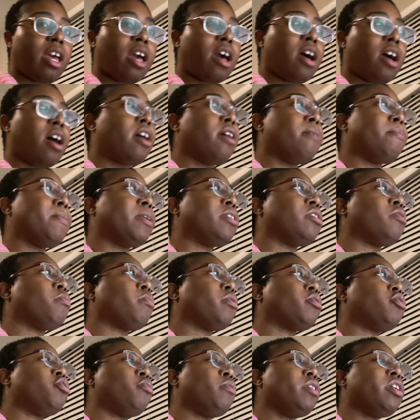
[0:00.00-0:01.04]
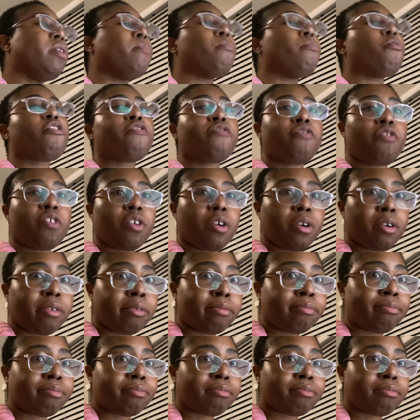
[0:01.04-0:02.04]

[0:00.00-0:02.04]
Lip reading: And they were doing it more for